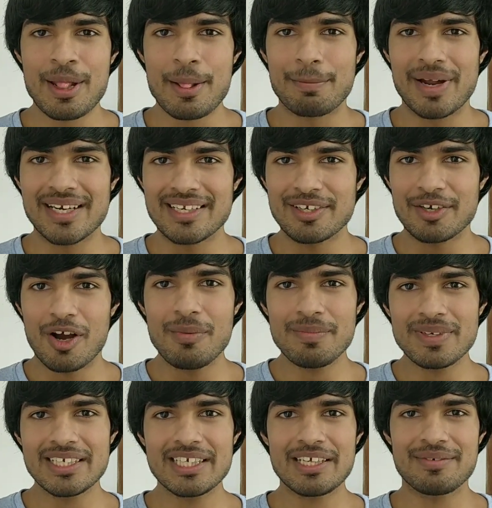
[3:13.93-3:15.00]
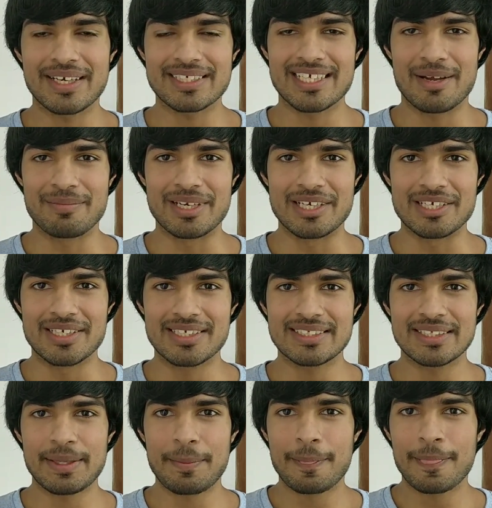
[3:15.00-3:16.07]
But in competitive
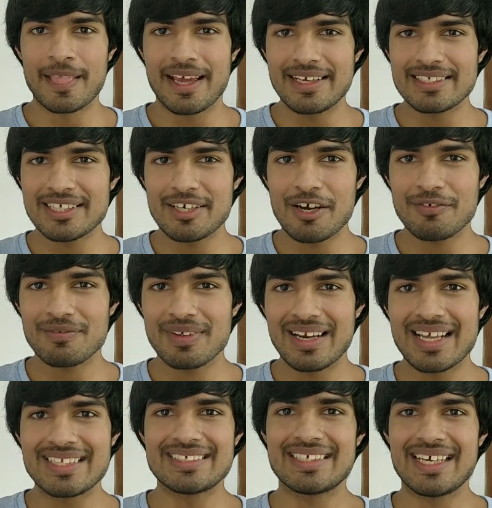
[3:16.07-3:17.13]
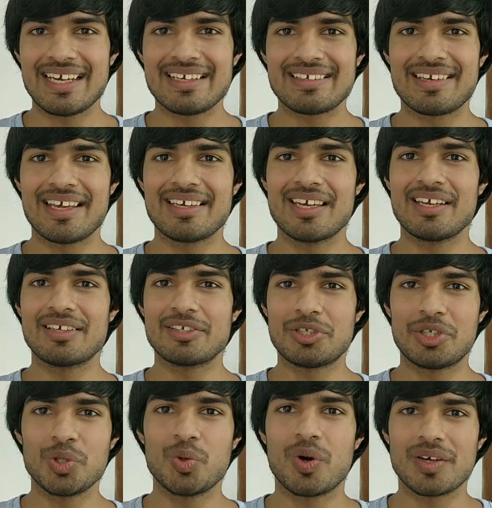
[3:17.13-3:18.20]
examinations, instead of, let's say, taking
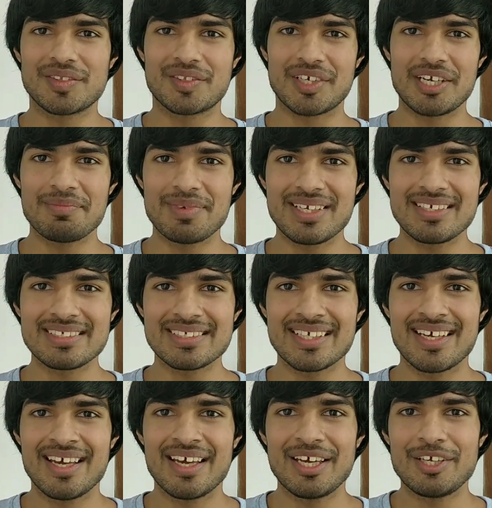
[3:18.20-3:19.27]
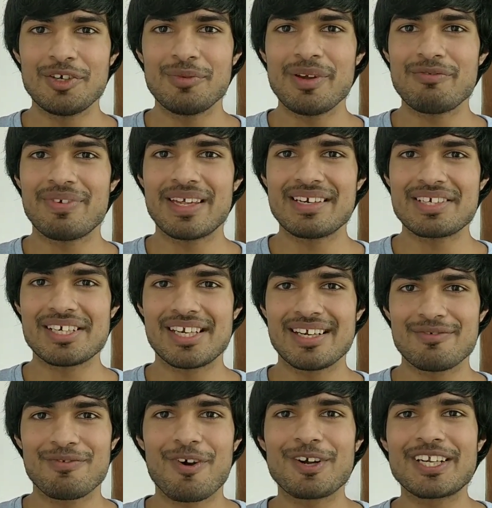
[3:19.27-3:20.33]
2 or 3 minutes, you may finish it
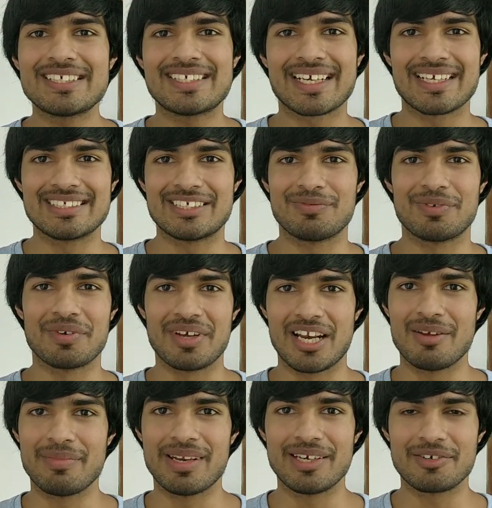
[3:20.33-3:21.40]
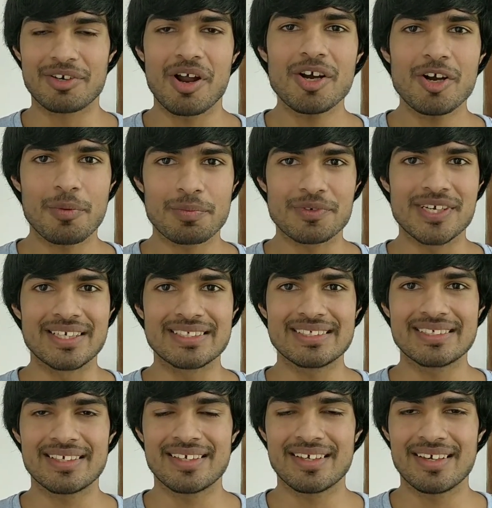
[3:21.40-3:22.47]
in 40 seconds if you eliminate wrong options.
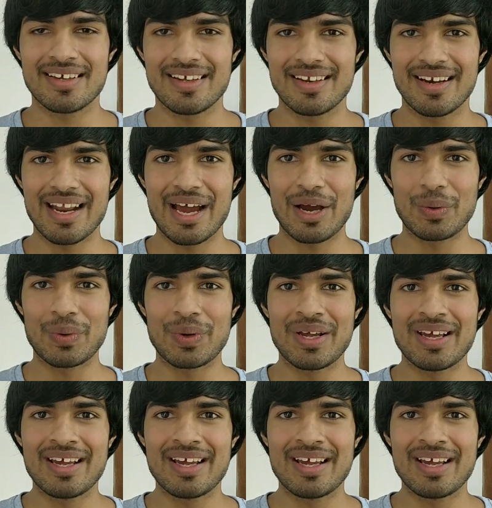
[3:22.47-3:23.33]
Now,